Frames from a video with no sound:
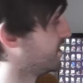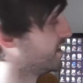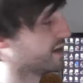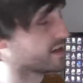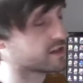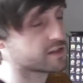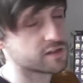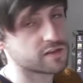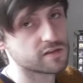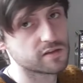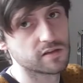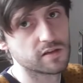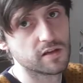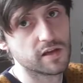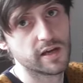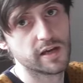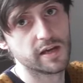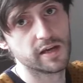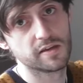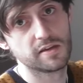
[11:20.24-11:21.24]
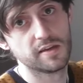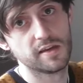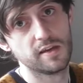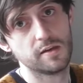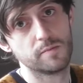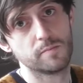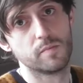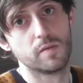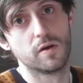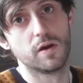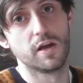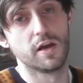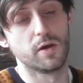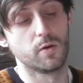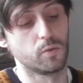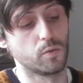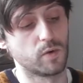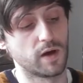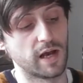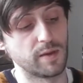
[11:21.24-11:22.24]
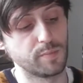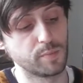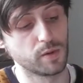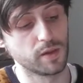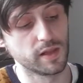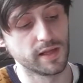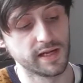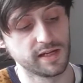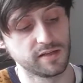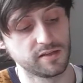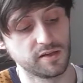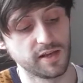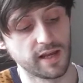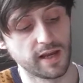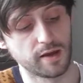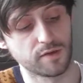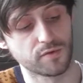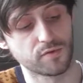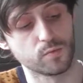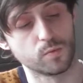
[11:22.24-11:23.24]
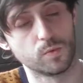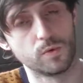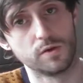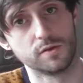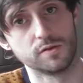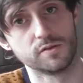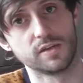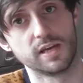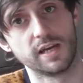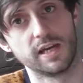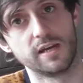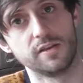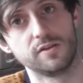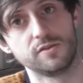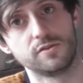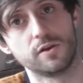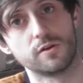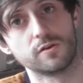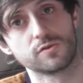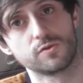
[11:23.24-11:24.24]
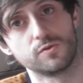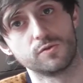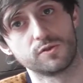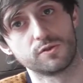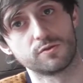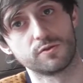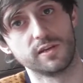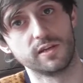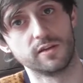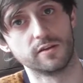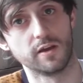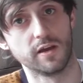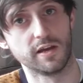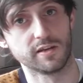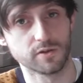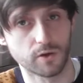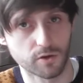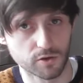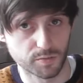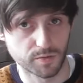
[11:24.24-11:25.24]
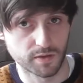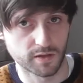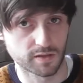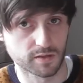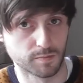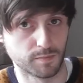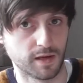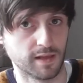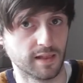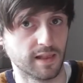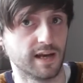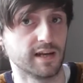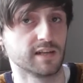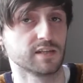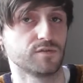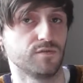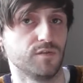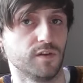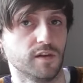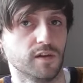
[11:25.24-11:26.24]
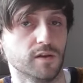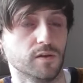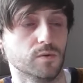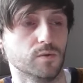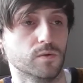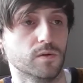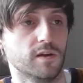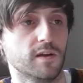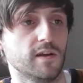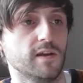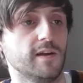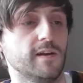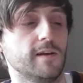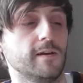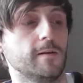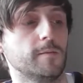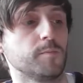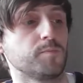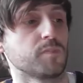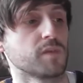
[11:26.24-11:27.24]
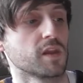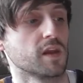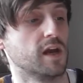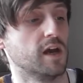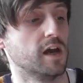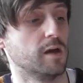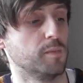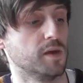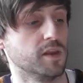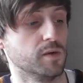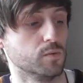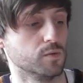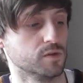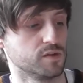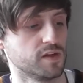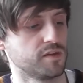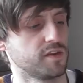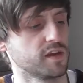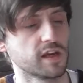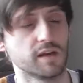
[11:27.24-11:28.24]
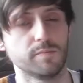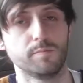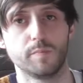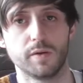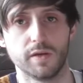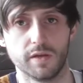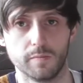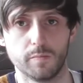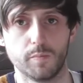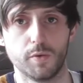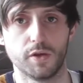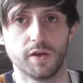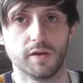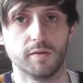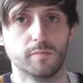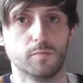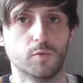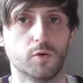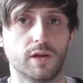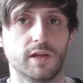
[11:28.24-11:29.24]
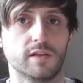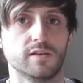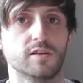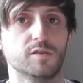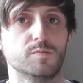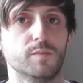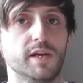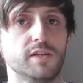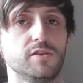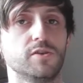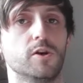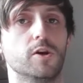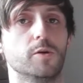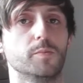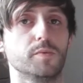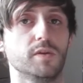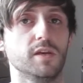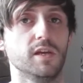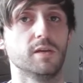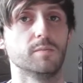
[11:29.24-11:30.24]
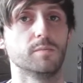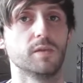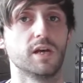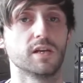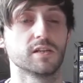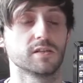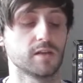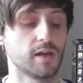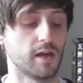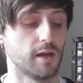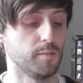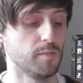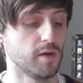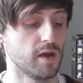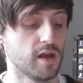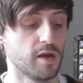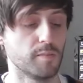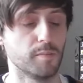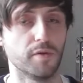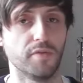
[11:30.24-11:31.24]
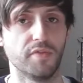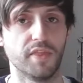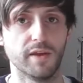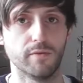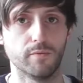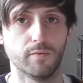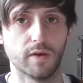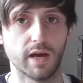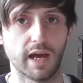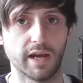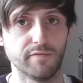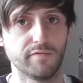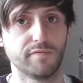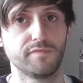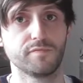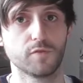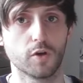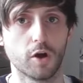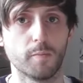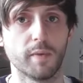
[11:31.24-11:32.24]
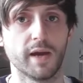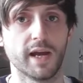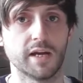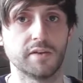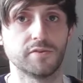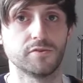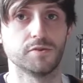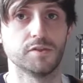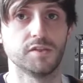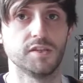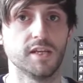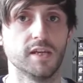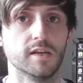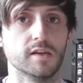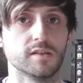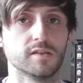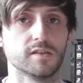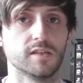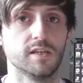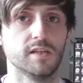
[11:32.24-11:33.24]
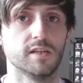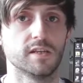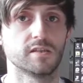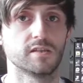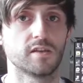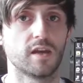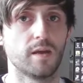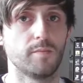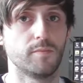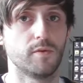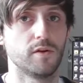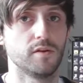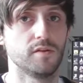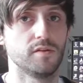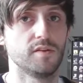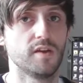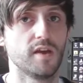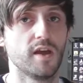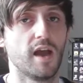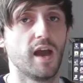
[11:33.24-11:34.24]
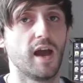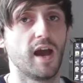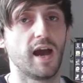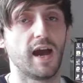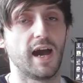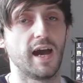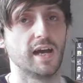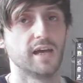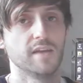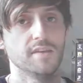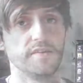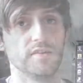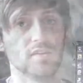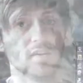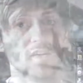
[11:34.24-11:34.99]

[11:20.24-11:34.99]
next game I played to death was Dark Souls 3. Now I talked about this in my last video, and it was, I think I put it more or less as my top game last time, but I've got my hands on the DLC this time round, and